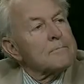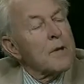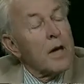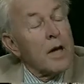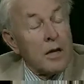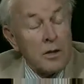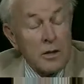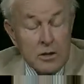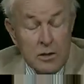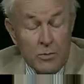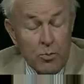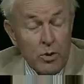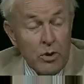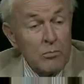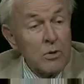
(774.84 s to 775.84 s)
And the
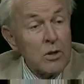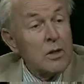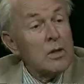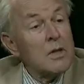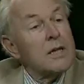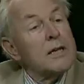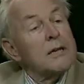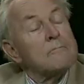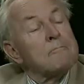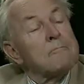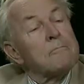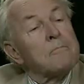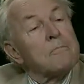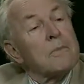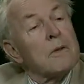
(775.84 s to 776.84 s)
supreme deity,
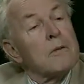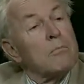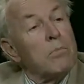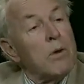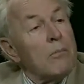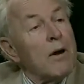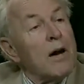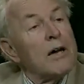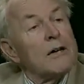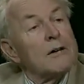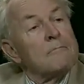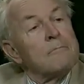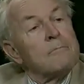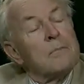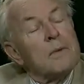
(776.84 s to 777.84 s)
Brahma.
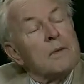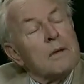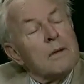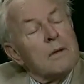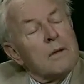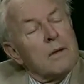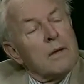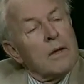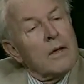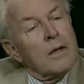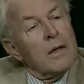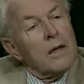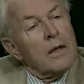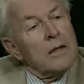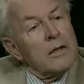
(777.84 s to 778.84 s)

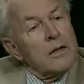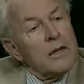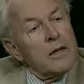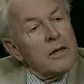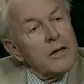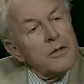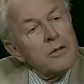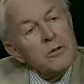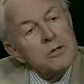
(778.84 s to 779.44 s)
On the other